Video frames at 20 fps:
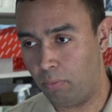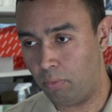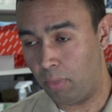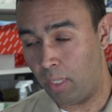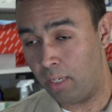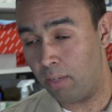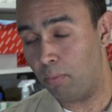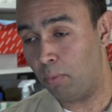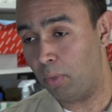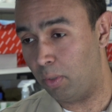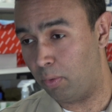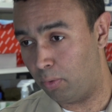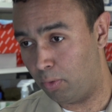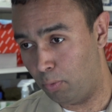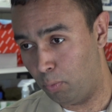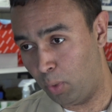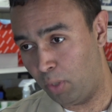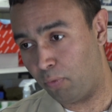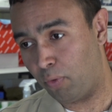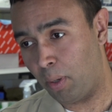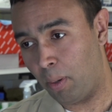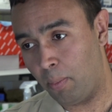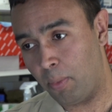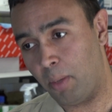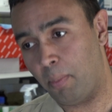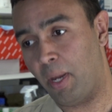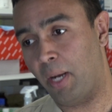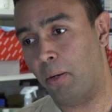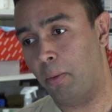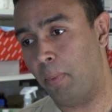Then we went from
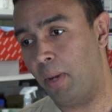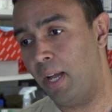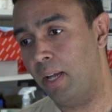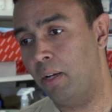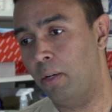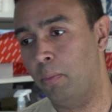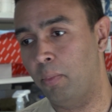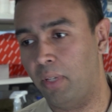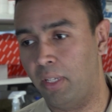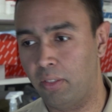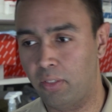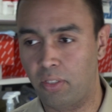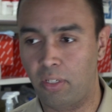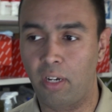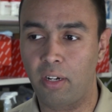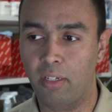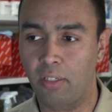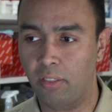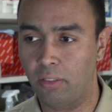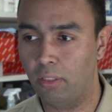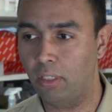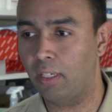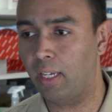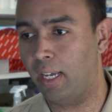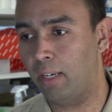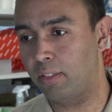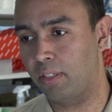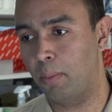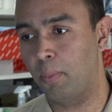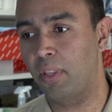the microbiome and started to look
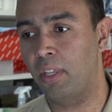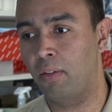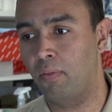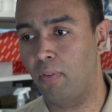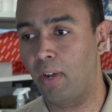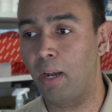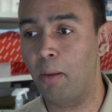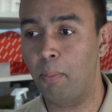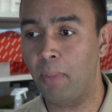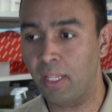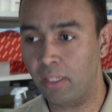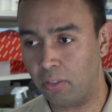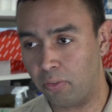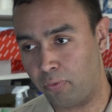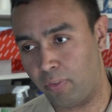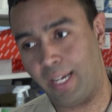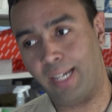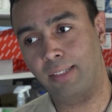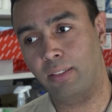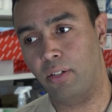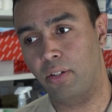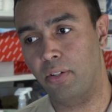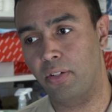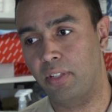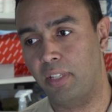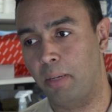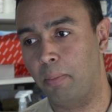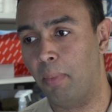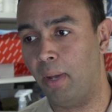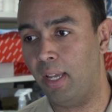at some of the environmental
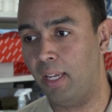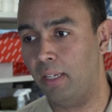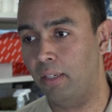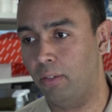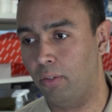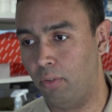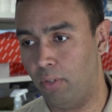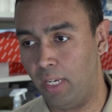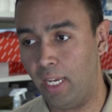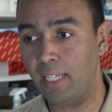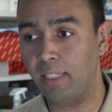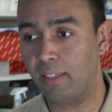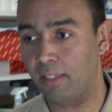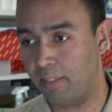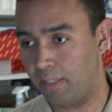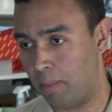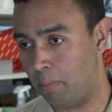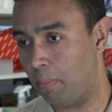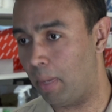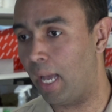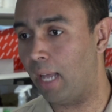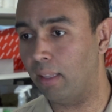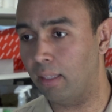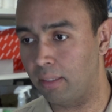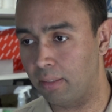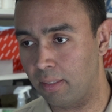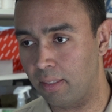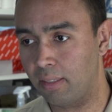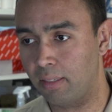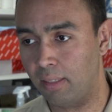factors that might create this
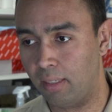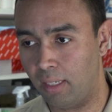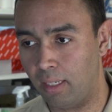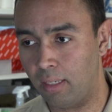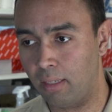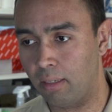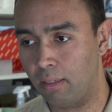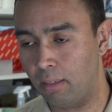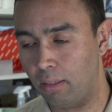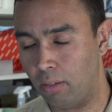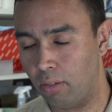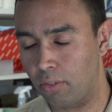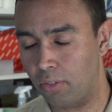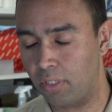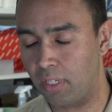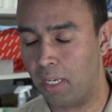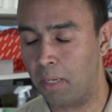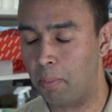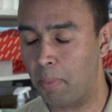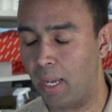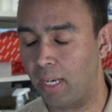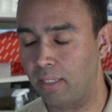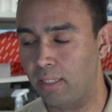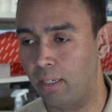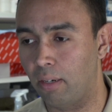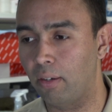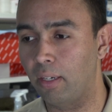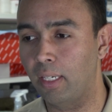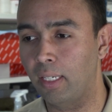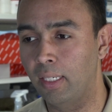imbalance in your skin
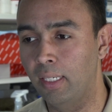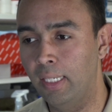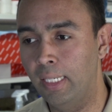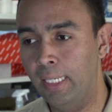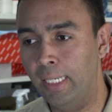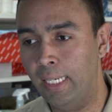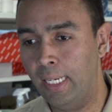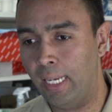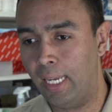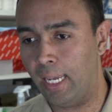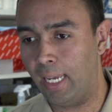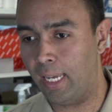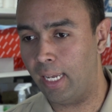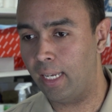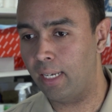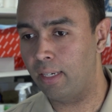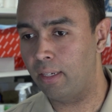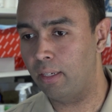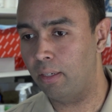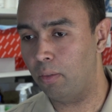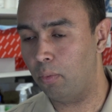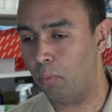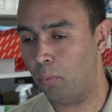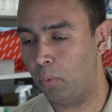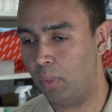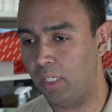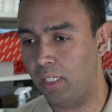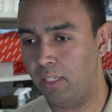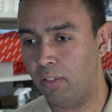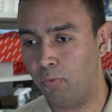bacteria. And
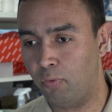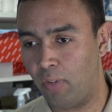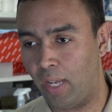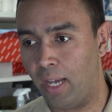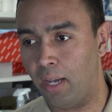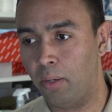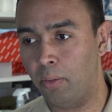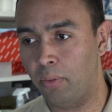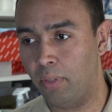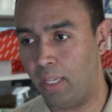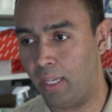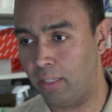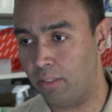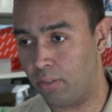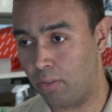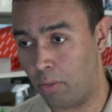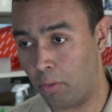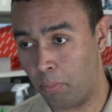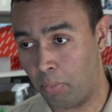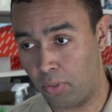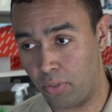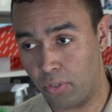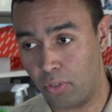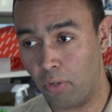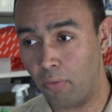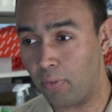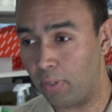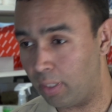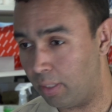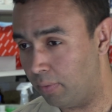we found that certain
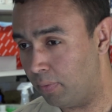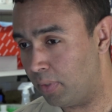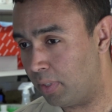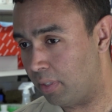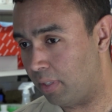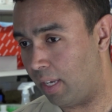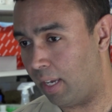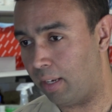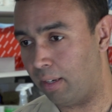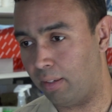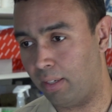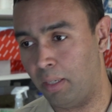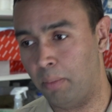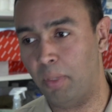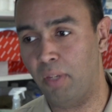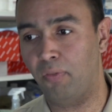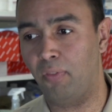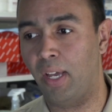preservatives that can be